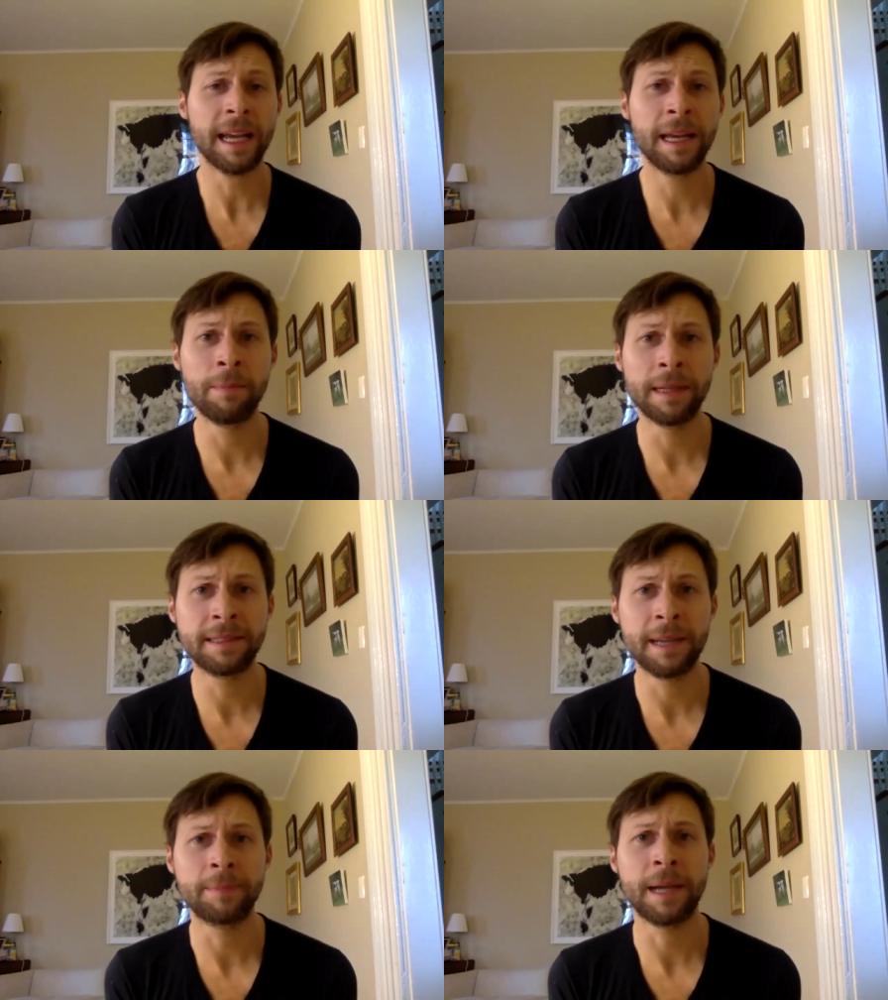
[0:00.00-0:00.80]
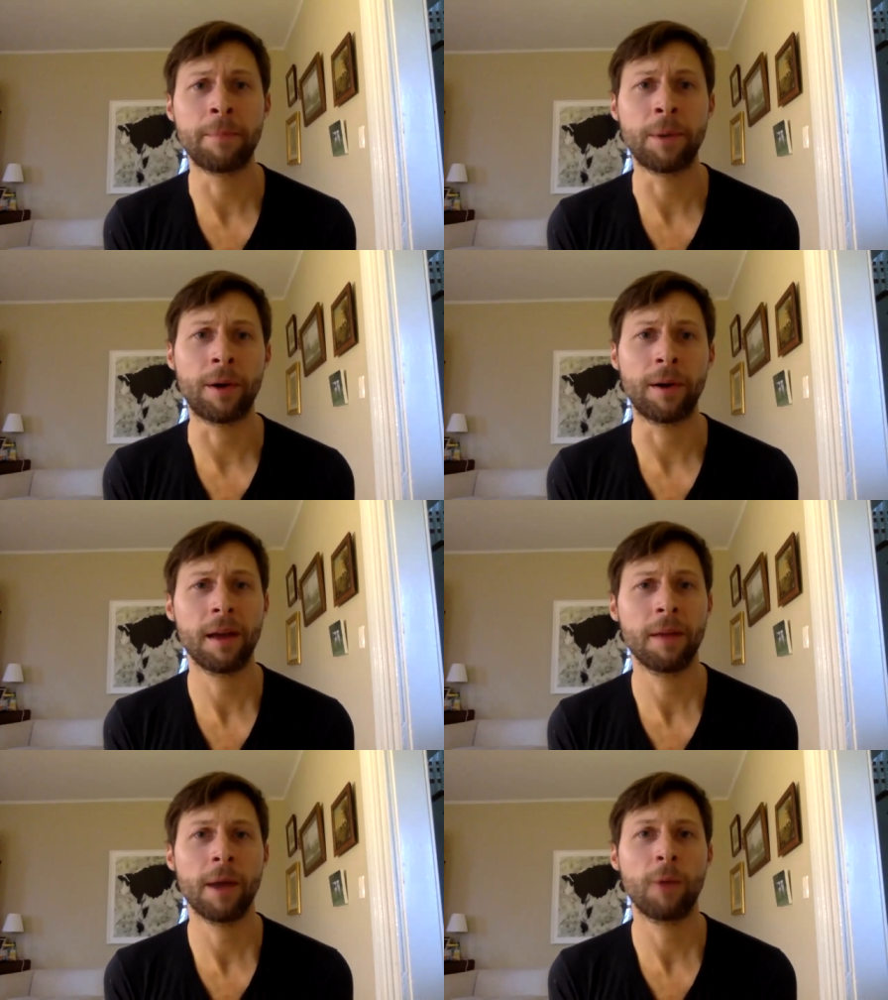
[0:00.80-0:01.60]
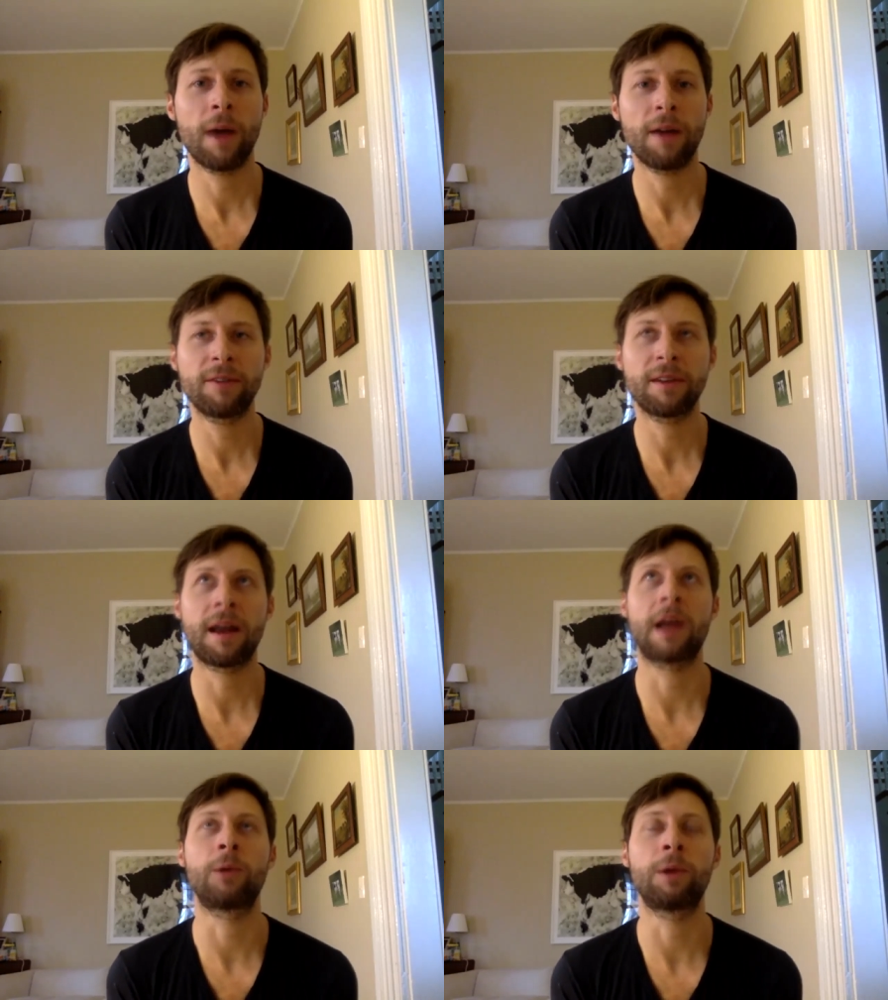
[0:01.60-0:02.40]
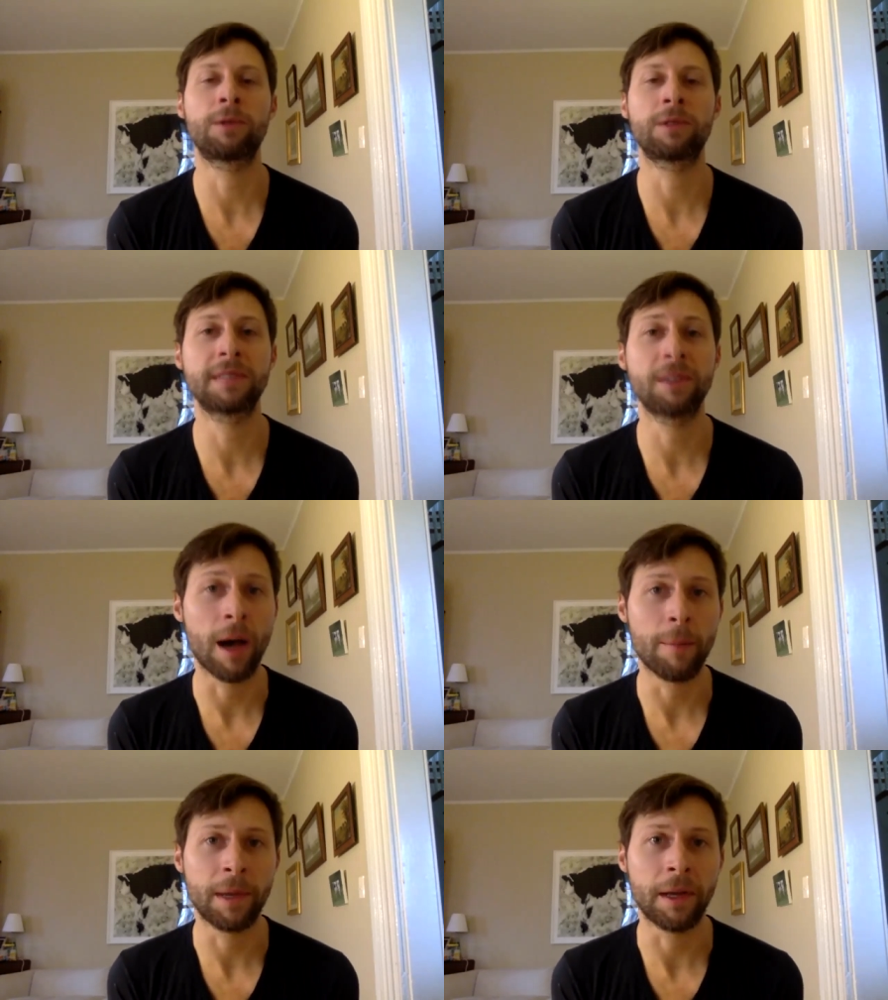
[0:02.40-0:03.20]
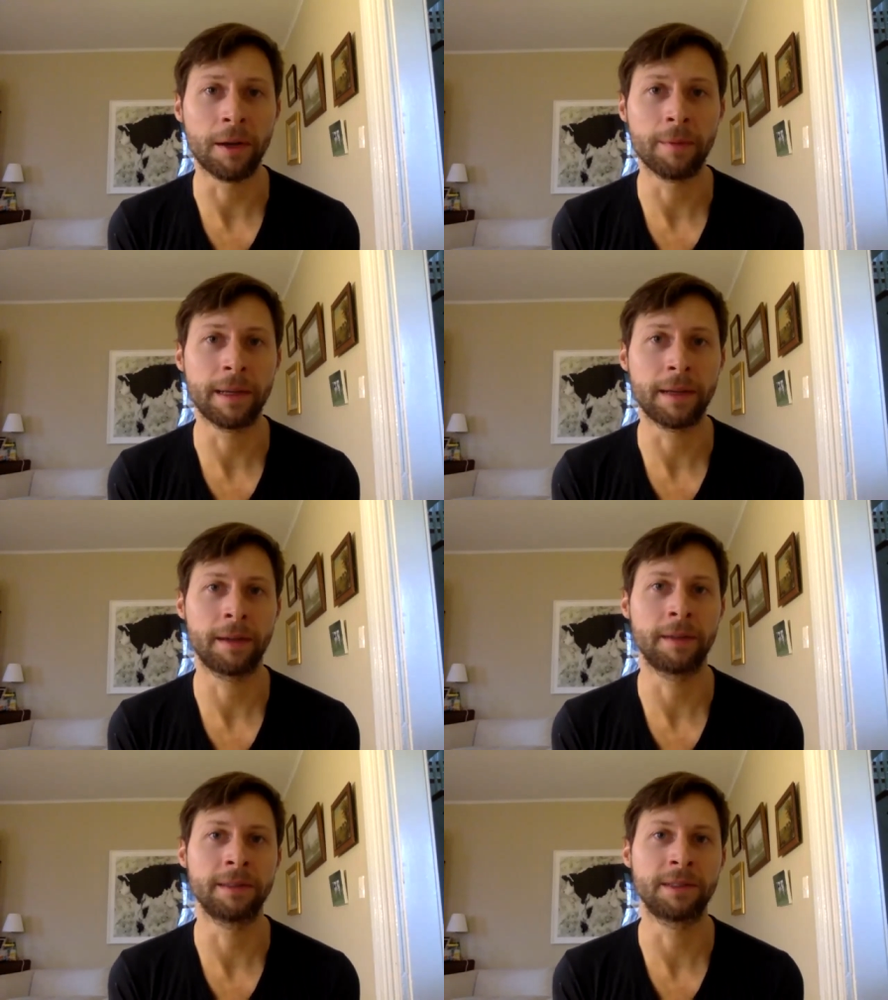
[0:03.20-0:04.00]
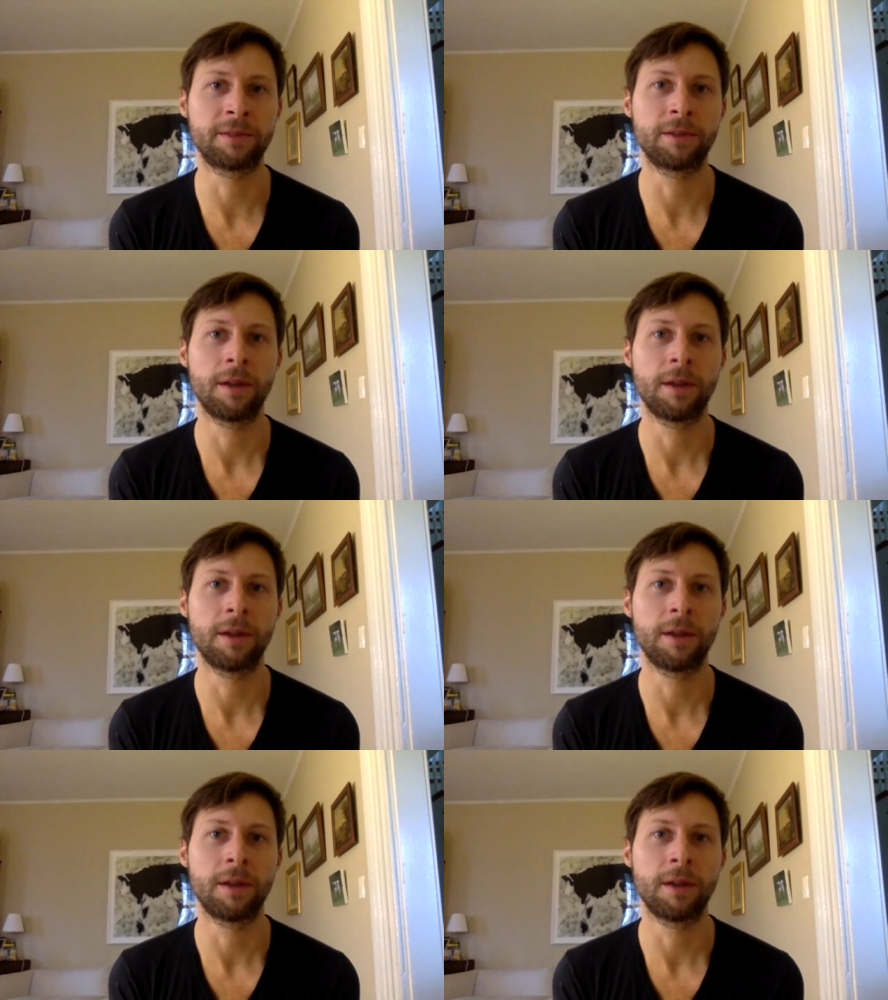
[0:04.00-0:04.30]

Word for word: in mid-September, and my wife and I, we were still up here because